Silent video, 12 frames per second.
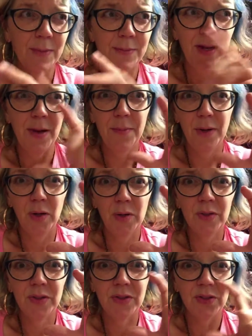Maybe I'll
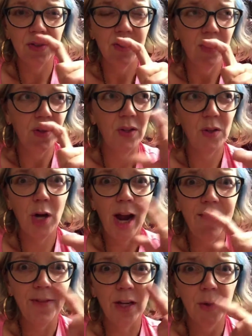post, you know, a little
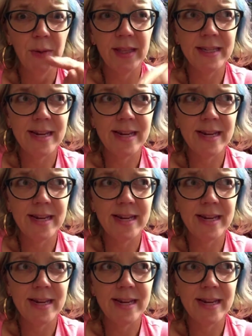graphic with